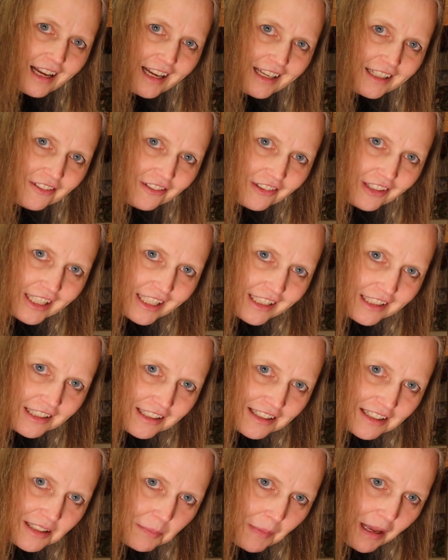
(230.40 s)
I don't like
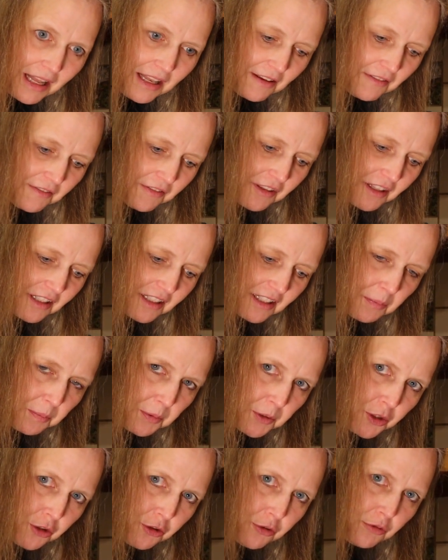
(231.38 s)
the smell of this
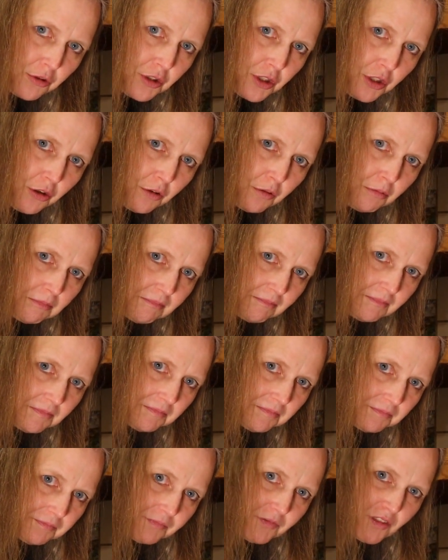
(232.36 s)
prosciutto.
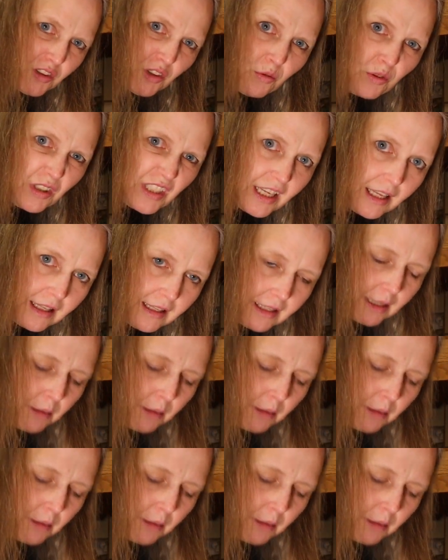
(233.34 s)
Don't tell